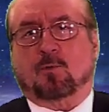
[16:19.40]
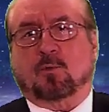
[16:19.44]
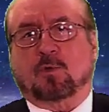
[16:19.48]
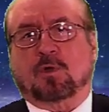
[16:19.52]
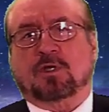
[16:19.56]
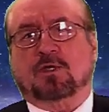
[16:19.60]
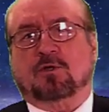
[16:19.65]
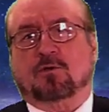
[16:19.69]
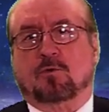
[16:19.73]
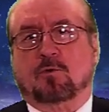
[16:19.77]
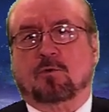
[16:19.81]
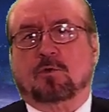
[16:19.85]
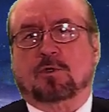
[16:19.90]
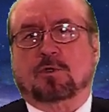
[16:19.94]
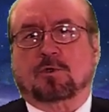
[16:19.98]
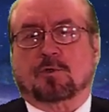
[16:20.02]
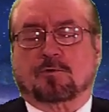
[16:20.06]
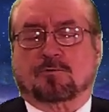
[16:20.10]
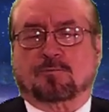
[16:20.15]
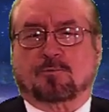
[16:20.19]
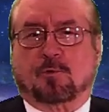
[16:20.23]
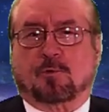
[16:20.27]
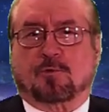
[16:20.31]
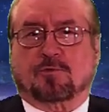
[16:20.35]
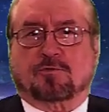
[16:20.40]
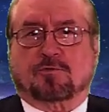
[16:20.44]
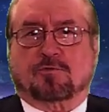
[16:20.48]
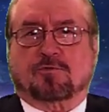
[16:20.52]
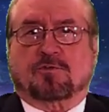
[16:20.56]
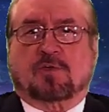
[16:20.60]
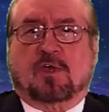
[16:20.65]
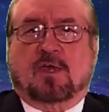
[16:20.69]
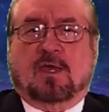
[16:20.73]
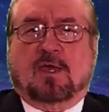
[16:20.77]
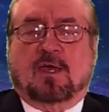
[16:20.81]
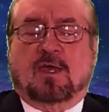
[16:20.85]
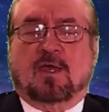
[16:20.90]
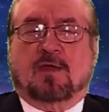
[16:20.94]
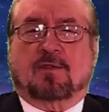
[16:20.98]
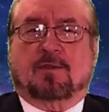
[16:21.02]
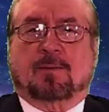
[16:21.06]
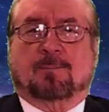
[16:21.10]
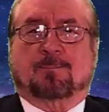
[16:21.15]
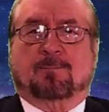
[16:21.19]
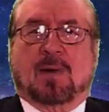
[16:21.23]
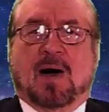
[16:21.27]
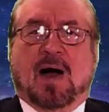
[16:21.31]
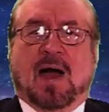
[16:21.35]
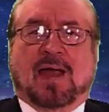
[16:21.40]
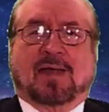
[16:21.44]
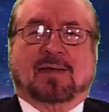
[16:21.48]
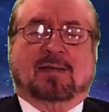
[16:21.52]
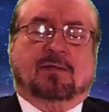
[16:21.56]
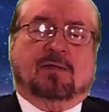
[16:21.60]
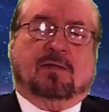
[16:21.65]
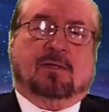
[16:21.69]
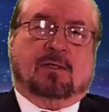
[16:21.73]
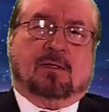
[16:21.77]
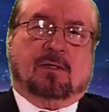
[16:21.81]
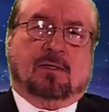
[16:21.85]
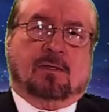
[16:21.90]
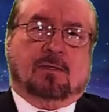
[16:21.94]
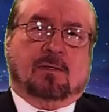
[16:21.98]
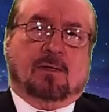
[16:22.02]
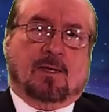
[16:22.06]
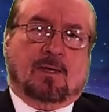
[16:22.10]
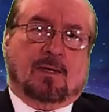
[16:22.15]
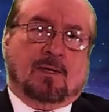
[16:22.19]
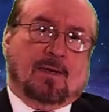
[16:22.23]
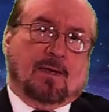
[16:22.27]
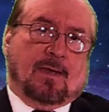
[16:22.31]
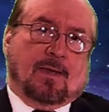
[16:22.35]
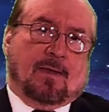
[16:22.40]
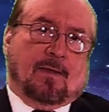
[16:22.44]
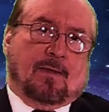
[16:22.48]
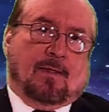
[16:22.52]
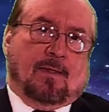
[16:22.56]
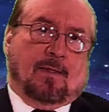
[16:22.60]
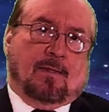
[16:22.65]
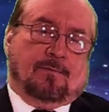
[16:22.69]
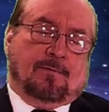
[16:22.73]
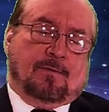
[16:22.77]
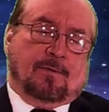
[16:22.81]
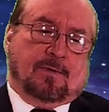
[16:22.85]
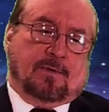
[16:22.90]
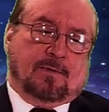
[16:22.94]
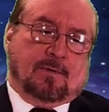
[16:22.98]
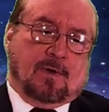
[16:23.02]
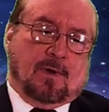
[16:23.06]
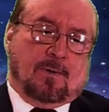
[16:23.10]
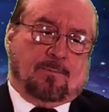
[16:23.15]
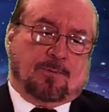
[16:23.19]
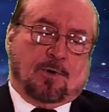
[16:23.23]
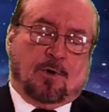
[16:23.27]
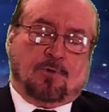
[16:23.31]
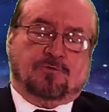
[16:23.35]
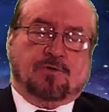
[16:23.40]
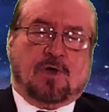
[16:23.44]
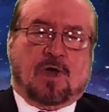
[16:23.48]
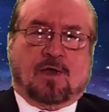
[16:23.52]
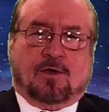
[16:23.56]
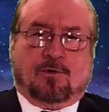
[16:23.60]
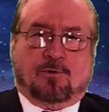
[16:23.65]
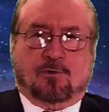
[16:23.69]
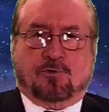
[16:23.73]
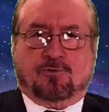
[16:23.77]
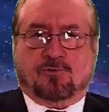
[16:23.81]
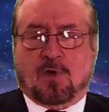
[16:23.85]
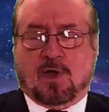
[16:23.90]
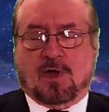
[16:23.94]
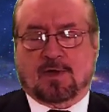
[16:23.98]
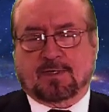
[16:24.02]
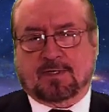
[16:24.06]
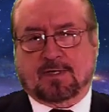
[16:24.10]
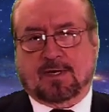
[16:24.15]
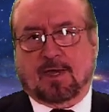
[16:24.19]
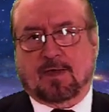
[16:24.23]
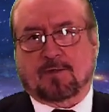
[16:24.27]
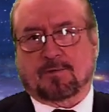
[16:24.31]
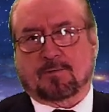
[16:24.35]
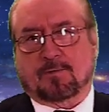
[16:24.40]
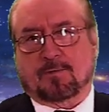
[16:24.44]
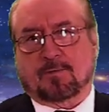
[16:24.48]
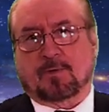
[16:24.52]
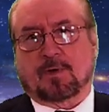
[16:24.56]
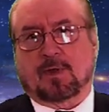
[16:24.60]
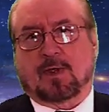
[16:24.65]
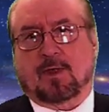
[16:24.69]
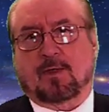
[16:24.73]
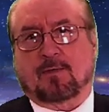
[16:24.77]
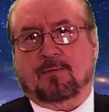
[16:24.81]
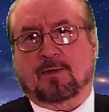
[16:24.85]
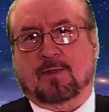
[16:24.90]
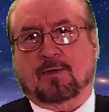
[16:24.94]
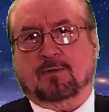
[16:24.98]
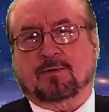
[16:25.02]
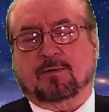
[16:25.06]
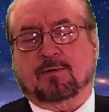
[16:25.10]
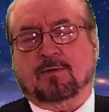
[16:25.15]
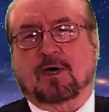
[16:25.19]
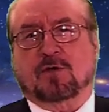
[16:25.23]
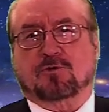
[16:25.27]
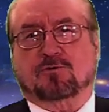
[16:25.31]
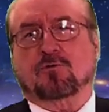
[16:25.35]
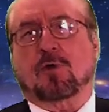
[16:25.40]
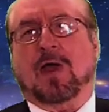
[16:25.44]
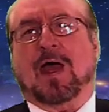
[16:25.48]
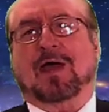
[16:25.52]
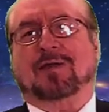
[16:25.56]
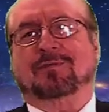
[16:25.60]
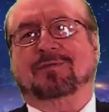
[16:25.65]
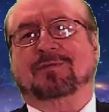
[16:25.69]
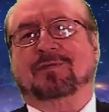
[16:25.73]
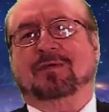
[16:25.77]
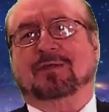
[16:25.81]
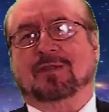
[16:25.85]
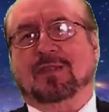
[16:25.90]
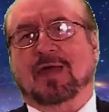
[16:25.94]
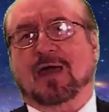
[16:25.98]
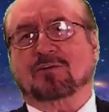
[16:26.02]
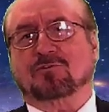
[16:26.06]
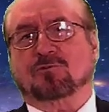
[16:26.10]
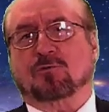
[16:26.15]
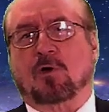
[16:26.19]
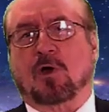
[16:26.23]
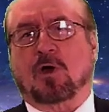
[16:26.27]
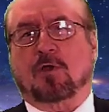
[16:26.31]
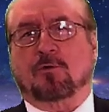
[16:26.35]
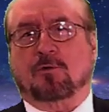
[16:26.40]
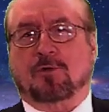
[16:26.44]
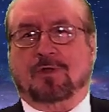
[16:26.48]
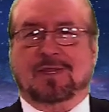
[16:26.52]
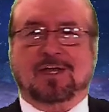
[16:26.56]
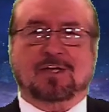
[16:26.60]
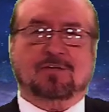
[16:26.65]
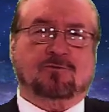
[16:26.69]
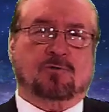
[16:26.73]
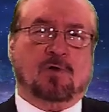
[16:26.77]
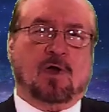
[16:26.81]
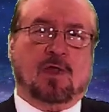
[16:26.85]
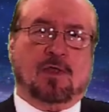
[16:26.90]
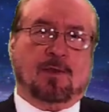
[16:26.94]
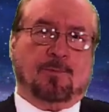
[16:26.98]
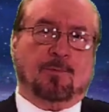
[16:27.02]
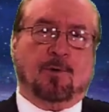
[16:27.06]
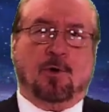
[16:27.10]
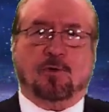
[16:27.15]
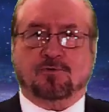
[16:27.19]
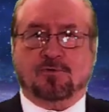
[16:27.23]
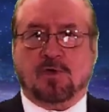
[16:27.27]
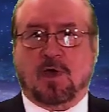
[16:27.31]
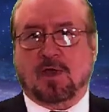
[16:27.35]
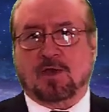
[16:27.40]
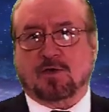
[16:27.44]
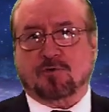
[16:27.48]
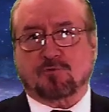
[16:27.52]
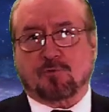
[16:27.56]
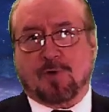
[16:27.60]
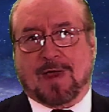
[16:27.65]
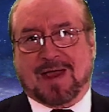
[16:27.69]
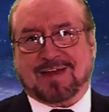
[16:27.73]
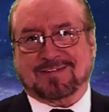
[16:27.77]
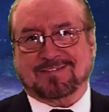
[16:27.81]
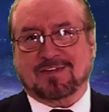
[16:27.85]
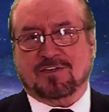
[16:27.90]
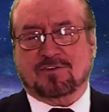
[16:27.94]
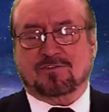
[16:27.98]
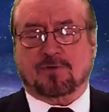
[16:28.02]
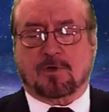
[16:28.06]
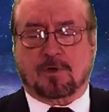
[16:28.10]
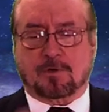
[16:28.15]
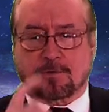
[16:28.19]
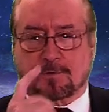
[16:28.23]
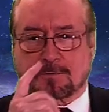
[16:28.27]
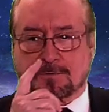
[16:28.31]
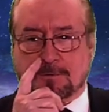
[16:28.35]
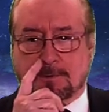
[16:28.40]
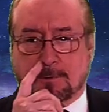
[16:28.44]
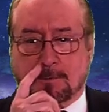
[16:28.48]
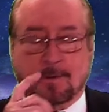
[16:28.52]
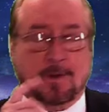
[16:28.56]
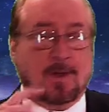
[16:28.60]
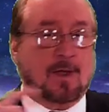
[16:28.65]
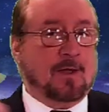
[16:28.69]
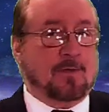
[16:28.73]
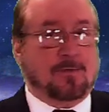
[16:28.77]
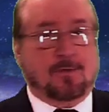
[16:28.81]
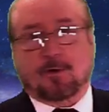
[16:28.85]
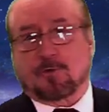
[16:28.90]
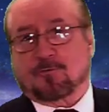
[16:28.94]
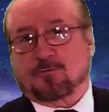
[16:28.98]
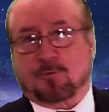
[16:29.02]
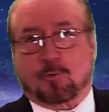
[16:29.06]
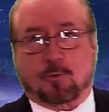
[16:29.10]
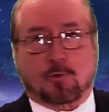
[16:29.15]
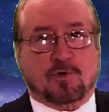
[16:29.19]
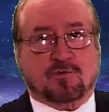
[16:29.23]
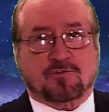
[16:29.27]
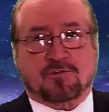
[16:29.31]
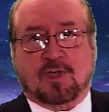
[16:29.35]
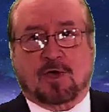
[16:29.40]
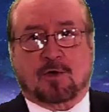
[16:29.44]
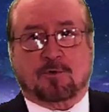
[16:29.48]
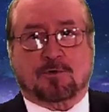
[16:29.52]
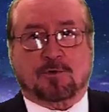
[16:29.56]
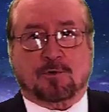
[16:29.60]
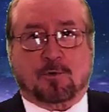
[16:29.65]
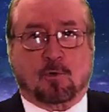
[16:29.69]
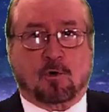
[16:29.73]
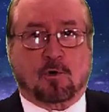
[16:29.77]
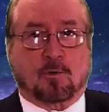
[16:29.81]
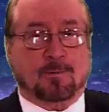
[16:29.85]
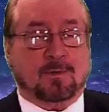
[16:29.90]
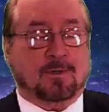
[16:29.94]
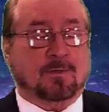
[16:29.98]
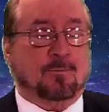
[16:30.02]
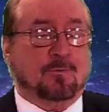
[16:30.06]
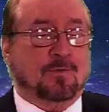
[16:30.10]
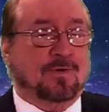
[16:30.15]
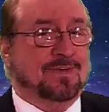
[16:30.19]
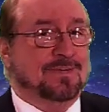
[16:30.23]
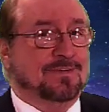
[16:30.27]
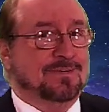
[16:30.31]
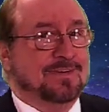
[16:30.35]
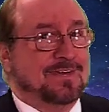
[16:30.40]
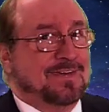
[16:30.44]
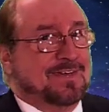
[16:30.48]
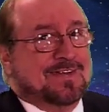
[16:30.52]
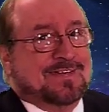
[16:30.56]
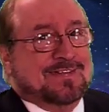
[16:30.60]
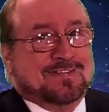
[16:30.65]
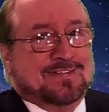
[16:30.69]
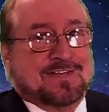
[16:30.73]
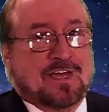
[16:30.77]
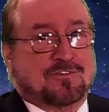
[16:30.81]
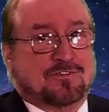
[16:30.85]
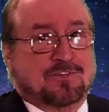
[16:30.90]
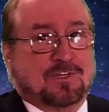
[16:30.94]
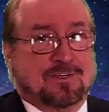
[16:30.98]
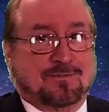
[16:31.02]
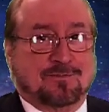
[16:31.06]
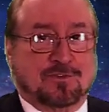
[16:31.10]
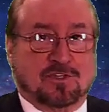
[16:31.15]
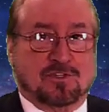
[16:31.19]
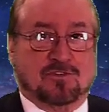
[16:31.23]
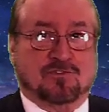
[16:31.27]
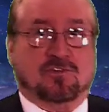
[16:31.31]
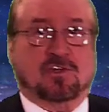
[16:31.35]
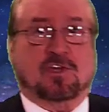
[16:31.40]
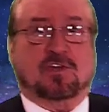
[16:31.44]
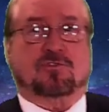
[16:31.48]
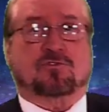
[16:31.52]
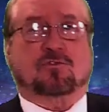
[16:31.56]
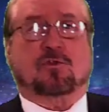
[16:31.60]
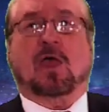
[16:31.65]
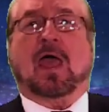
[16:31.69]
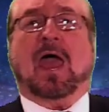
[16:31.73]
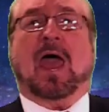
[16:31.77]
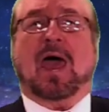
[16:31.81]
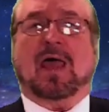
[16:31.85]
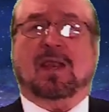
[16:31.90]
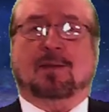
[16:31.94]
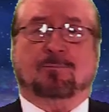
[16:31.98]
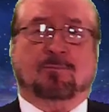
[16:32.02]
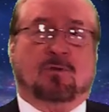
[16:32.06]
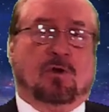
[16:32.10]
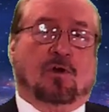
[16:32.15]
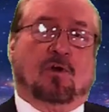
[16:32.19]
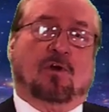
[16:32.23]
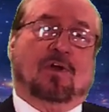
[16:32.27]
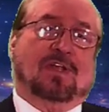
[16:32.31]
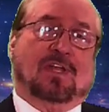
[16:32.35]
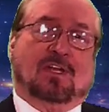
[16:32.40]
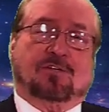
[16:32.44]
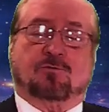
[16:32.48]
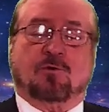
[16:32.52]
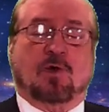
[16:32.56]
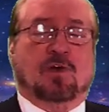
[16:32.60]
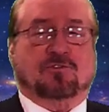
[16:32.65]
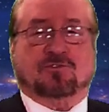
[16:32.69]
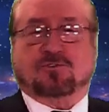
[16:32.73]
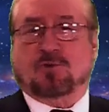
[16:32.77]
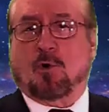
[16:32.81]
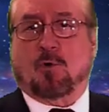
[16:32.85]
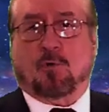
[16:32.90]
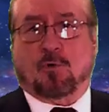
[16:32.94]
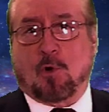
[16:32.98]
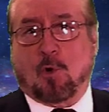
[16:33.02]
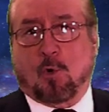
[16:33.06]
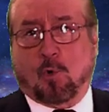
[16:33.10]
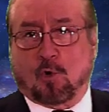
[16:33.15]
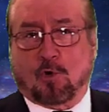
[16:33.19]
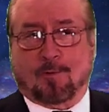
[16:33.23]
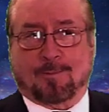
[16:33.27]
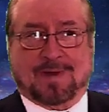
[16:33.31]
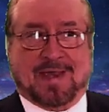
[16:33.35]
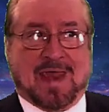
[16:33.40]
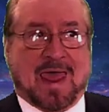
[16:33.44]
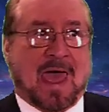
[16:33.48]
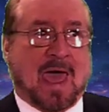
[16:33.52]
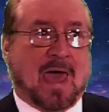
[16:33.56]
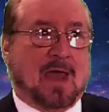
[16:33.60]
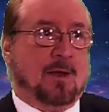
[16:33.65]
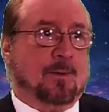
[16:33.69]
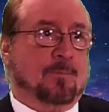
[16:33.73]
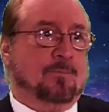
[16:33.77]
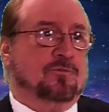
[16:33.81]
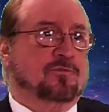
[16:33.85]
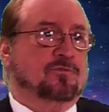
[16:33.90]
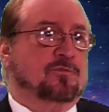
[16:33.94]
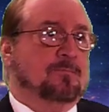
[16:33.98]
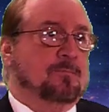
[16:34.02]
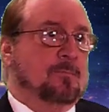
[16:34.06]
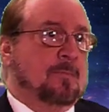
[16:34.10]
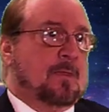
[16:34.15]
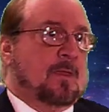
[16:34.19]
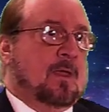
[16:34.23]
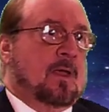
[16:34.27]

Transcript: and weak nuclear forces that bind the uh, the uh, proton and neutron together and it attract the electron and the electron and the proton attract each other so therefore it's held in orbit when doesn't even exist atom or electrons don't orbit atoms